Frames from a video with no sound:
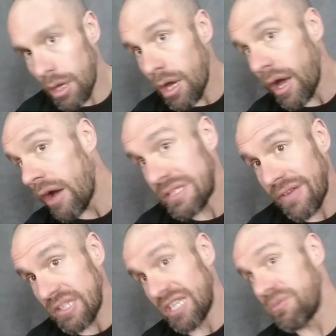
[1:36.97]
I always
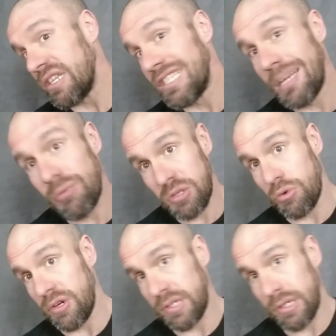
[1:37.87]
felt something deeper
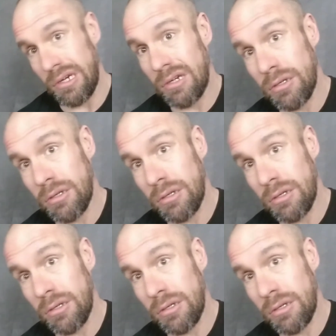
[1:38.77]
towards her